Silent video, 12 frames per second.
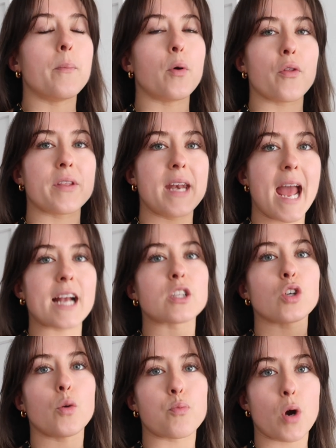but the
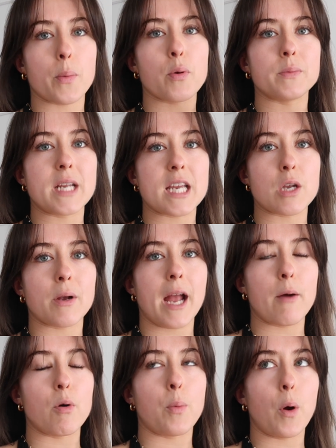next proper update you
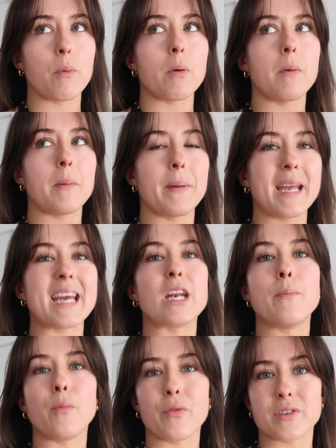get will probably be in
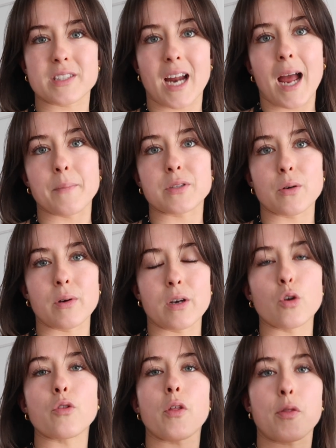a month's time. So
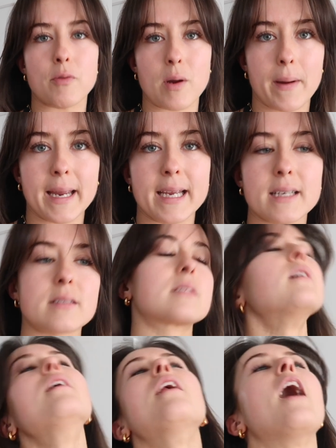another three weeks.